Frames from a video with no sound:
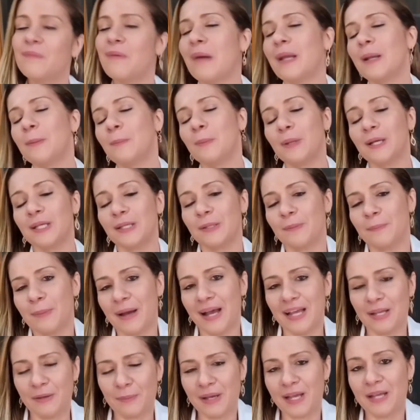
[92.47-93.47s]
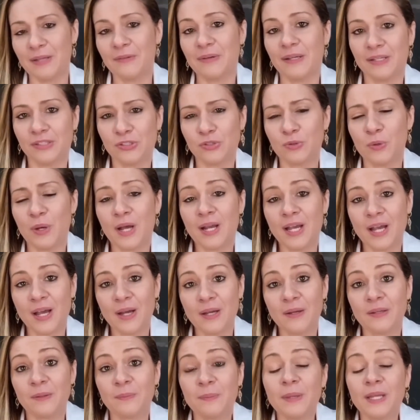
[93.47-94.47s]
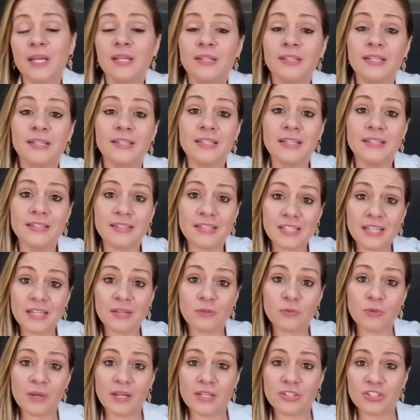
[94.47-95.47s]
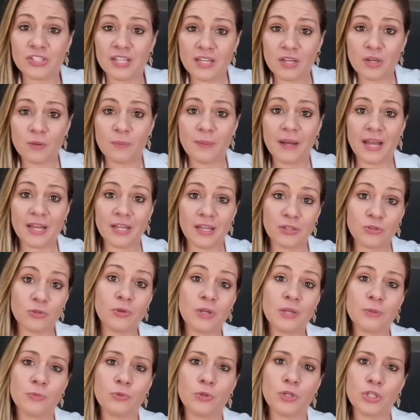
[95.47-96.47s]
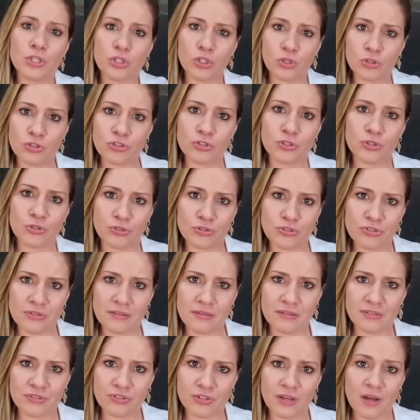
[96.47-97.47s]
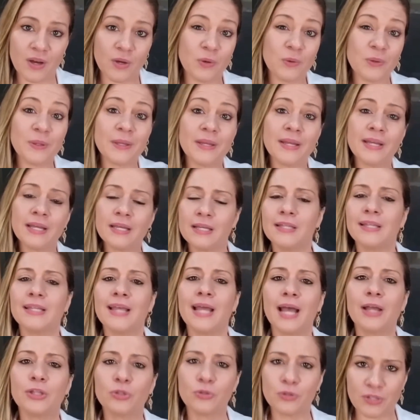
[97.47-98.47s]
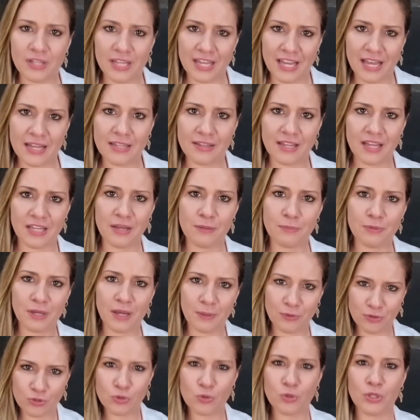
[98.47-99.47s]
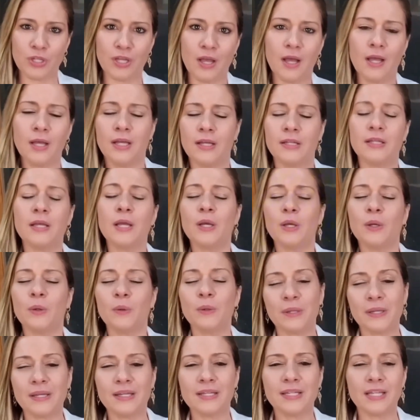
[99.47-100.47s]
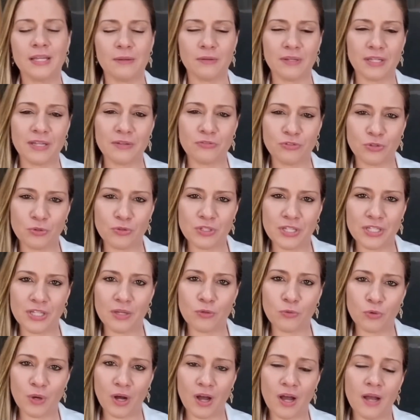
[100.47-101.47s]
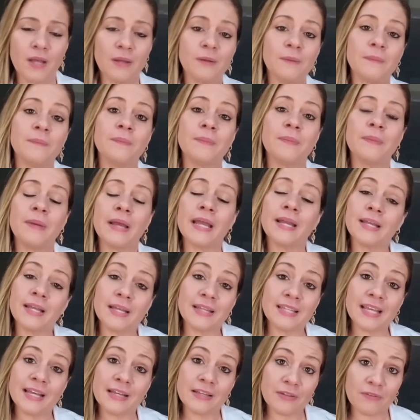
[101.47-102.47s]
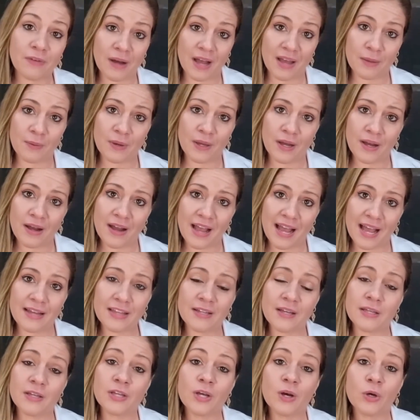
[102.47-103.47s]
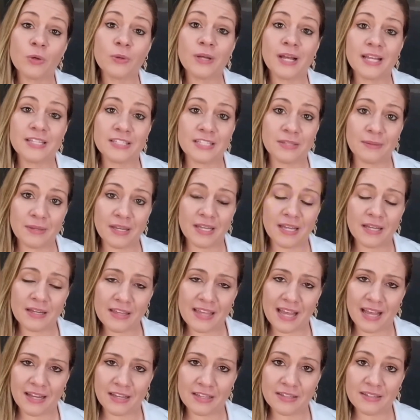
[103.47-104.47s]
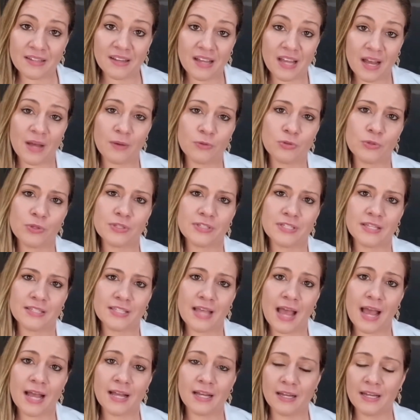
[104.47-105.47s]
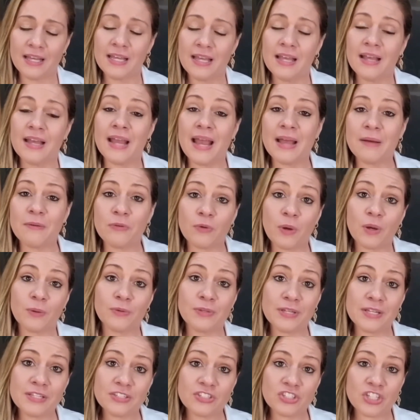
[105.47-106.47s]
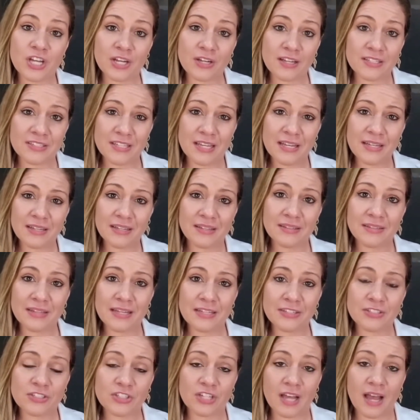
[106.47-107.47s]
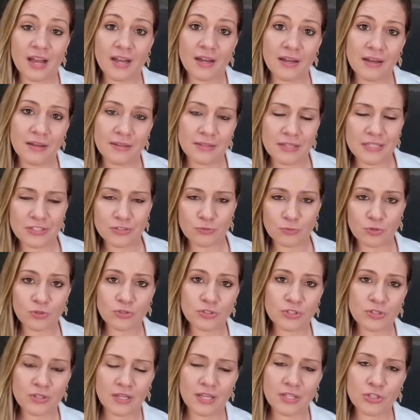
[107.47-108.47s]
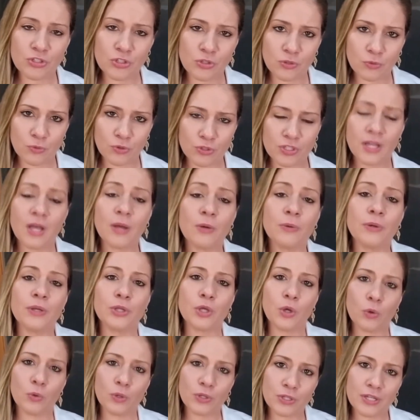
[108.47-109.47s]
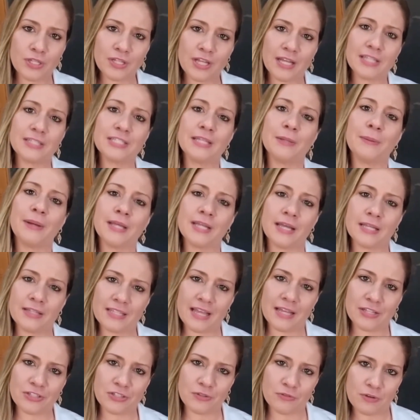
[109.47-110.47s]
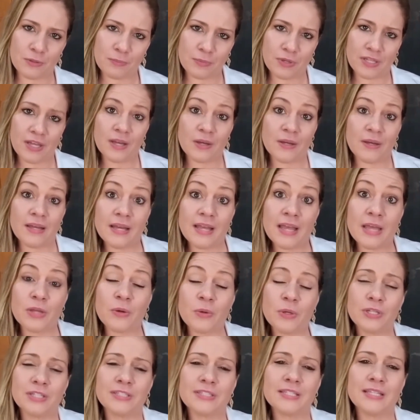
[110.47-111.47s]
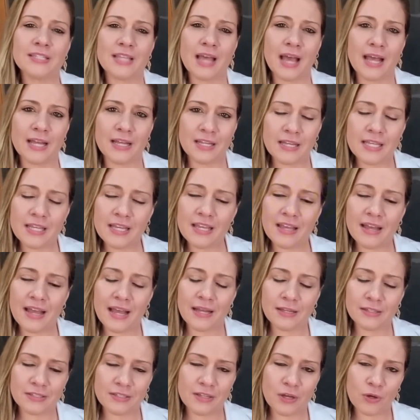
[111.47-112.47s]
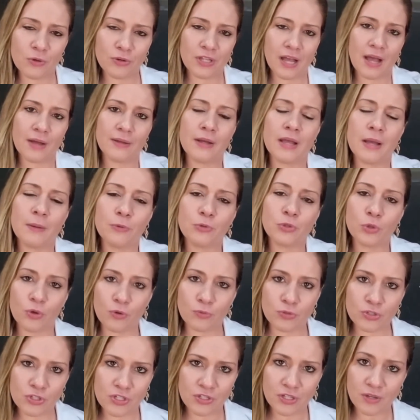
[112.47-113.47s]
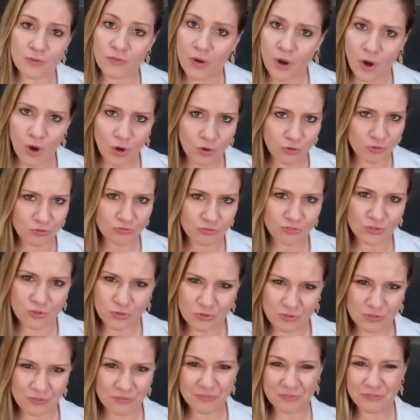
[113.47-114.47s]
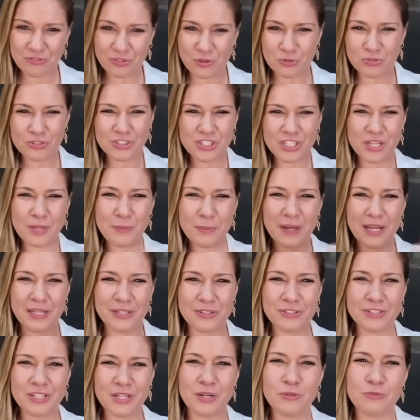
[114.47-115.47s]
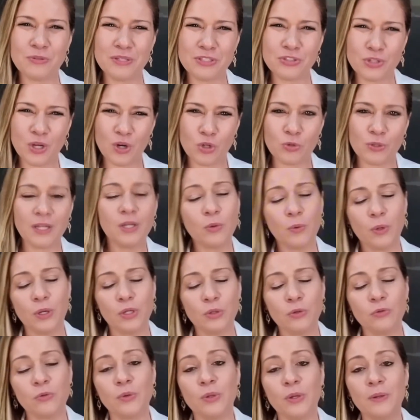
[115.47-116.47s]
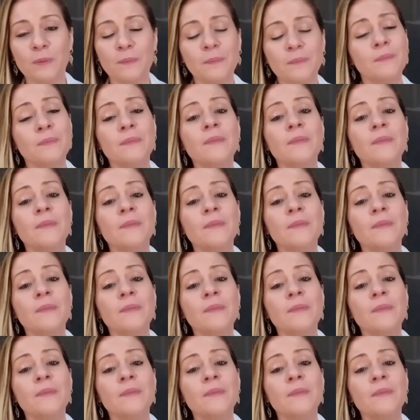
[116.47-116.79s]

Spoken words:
It brings many benefits to our health because it's a seed rich in omega-3 precursors. So it is naturally anti-inflammatory on its own, even if you eat it raw. It contains fiber, has a low glycemic index, helps with satiety, and forms this gelatin, this gel, this mucilage, which helps lower the glycemic index of the meal, increase satiety, and slow down the absorption of all the food. So chia by itself is already wonderful.